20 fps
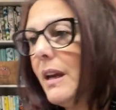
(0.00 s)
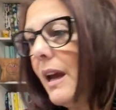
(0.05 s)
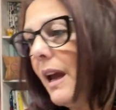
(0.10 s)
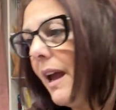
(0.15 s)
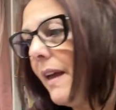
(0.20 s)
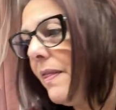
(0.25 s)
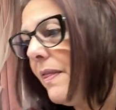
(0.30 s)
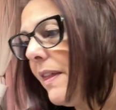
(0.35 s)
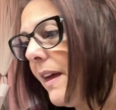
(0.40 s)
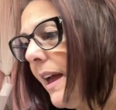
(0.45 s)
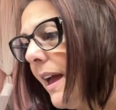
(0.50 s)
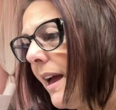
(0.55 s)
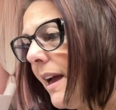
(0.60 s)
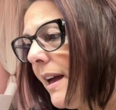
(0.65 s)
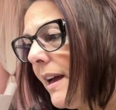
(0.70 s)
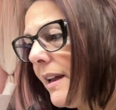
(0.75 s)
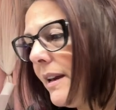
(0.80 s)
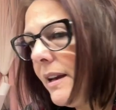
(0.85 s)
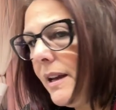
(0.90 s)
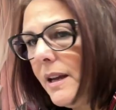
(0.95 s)
And
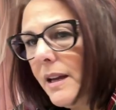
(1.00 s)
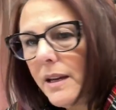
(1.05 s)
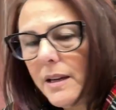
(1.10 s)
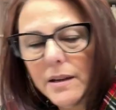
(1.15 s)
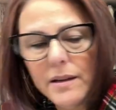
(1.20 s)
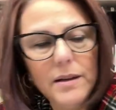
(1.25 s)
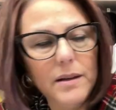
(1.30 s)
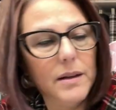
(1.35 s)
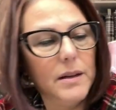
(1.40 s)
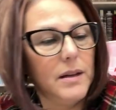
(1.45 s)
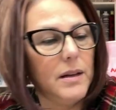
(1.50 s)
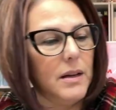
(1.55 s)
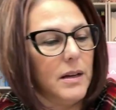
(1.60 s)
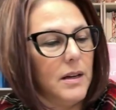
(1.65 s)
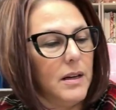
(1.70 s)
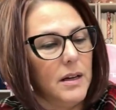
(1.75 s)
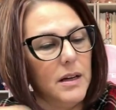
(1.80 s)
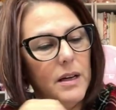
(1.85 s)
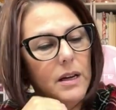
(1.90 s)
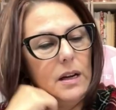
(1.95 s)
then
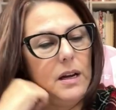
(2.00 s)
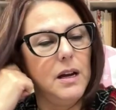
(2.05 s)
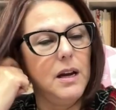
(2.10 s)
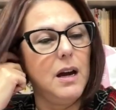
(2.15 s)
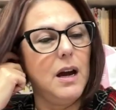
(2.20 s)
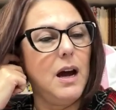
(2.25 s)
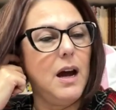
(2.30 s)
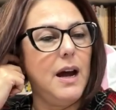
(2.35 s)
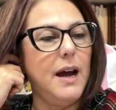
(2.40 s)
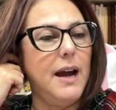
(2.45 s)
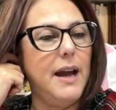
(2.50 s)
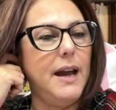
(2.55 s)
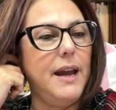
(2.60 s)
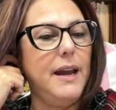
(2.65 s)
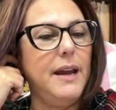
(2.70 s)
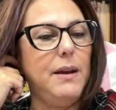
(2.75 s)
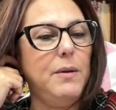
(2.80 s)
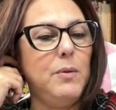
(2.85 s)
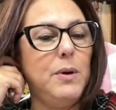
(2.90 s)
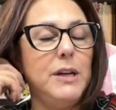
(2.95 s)

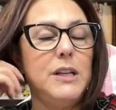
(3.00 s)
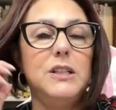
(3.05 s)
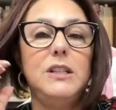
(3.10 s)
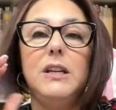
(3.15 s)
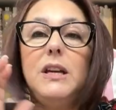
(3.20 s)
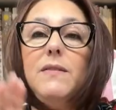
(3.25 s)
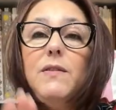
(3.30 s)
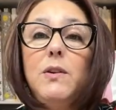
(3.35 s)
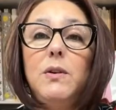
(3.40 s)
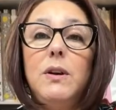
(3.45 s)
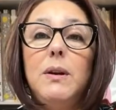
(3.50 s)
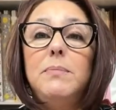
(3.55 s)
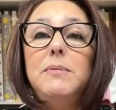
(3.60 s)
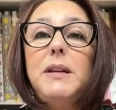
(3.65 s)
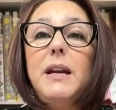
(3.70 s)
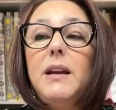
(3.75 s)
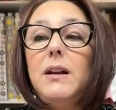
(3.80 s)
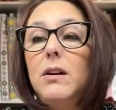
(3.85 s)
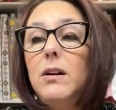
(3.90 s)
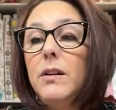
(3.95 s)
I wanted to give you an
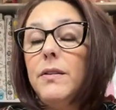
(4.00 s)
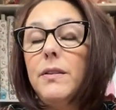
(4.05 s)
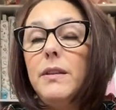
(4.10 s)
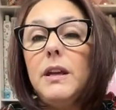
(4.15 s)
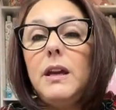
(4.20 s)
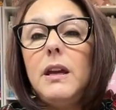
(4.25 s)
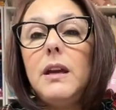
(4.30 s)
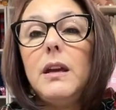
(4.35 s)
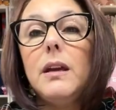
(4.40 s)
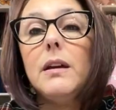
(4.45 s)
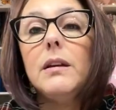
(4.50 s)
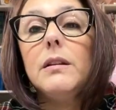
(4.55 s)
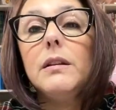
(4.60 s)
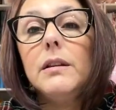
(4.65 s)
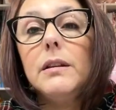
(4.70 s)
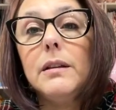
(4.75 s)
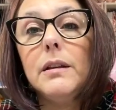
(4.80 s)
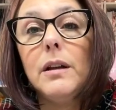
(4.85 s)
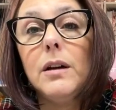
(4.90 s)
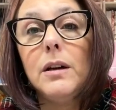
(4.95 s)
update on the
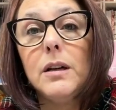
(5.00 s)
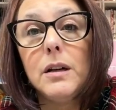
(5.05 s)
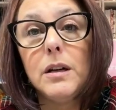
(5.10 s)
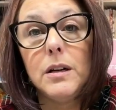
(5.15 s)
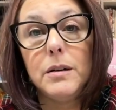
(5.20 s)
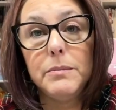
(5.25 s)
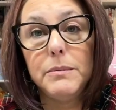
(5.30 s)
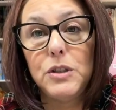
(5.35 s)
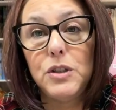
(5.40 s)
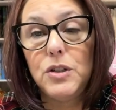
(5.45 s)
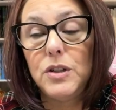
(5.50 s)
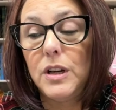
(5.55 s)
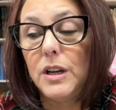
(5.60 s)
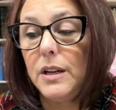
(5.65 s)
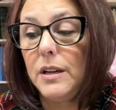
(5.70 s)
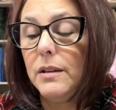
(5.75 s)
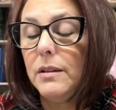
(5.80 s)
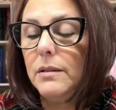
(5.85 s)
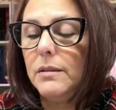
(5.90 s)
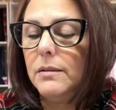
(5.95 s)
Longarm
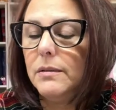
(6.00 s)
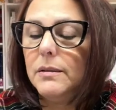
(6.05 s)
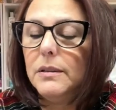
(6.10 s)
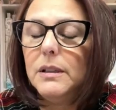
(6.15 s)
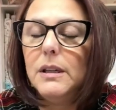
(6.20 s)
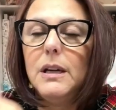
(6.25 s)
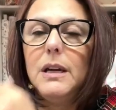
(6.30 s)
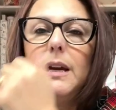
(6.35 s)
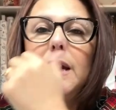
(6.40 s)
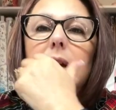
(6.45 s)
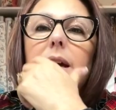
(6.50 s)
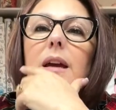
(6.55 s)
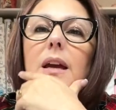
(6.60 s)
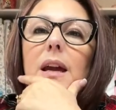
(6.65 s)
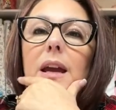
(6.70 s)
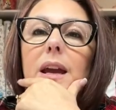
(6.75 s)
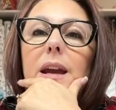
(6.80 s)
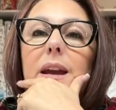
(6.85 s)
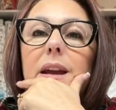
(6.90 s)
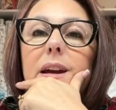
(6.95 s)
machine.
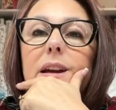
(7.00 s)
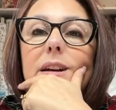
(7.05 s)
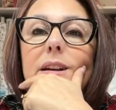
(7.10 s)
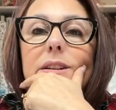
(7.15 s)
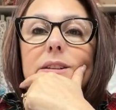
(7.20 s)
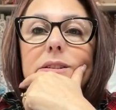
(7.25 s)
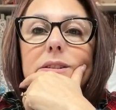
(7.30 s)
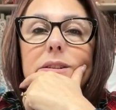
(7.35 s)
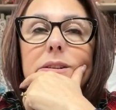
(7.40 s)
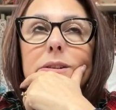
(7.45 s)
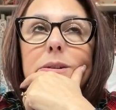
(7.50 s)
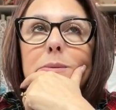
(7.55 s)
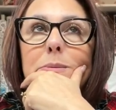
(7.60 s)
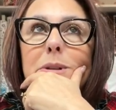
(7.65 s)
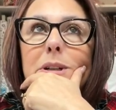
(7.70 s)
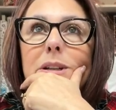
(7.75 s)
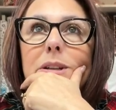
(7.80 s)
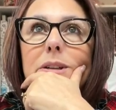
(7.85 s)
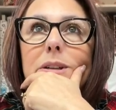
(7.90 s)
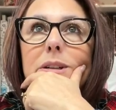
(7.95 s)
And oh
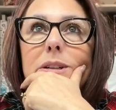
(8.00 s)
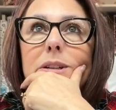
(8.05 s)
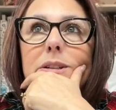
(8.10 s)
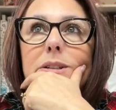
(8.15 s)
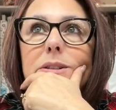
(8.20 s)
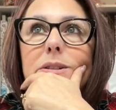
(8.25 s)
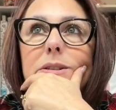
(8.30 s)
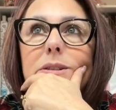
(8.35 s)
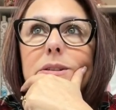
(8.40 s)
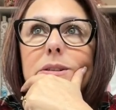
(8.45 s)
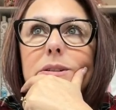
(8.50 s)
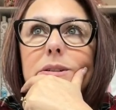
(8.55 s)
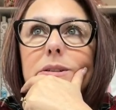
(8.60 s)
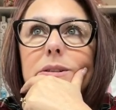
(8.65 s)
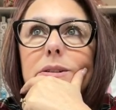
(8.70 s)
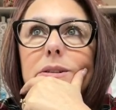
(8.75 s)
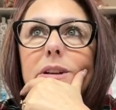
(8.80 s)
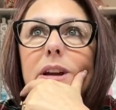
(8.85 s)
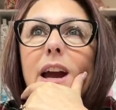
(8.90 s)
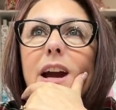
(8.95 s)
my goodness.
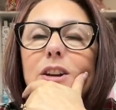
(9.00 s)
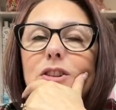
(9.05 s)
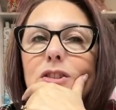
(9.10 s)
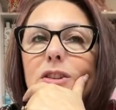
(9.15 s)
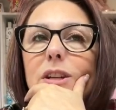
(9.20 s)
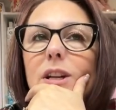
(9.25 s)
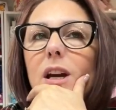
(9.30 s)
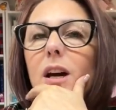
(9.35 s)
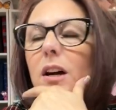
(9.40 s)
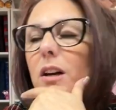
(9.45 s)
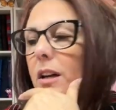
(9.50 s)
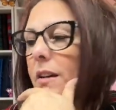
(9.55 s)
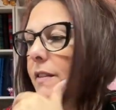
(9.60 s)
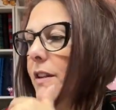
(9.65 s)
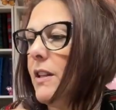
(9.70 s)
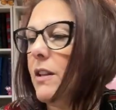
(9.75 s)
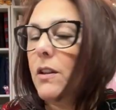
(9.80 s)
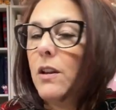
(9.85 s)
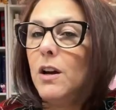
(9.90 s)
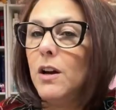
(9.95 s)
Actually, I'll give you
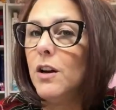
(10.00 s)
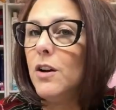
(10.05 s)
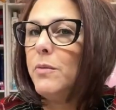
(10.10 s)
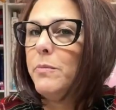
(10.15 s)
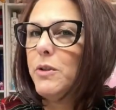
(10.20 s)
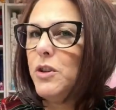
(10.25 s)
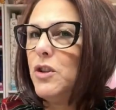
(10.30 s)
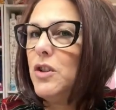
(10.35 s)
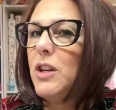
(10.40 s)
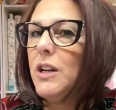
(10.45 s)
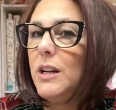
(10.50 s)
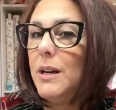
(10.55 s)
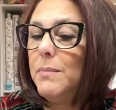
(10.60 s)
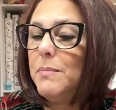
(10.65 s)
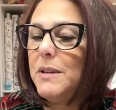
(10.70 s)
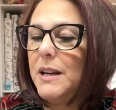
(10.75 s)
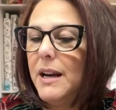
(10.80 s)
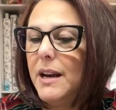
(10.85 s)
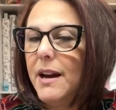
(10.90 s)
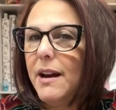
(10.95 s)
the Longarm machine
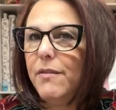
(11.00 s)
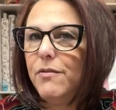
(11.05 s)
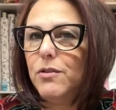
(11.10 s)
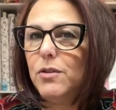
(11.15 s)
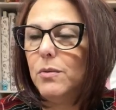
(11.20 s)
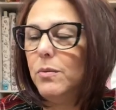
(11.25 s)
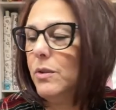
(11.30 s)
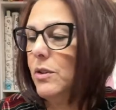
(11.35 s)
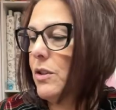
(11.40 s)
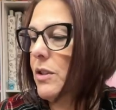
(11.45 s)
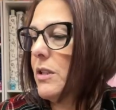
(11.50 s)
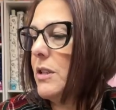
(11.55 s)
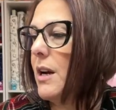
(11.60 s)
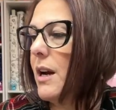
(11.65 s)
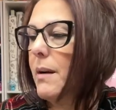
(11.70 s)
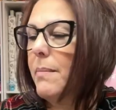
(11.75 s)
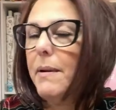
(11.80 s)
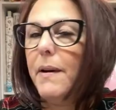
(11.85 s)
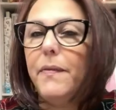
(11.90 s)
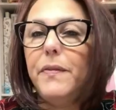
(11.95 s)
update after. We'll just
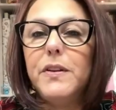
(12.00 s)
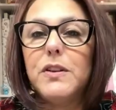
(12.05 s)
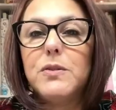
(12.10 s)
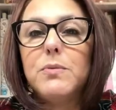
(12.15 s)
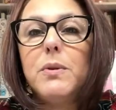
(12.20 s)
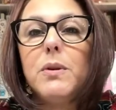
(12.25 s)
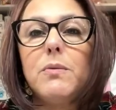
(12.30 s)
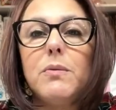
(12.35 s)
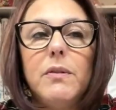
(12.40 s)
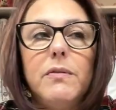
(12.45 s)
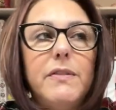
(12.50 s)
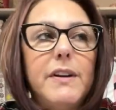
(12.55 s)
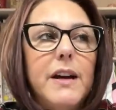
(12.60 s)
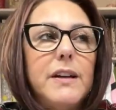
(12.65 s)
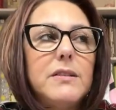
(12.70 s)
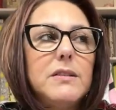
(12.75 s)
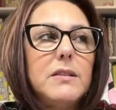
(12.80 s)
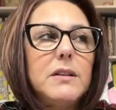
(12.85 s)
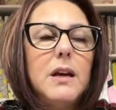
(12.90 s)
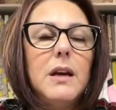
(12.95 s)
talk about this one real
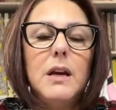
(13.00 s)
fast.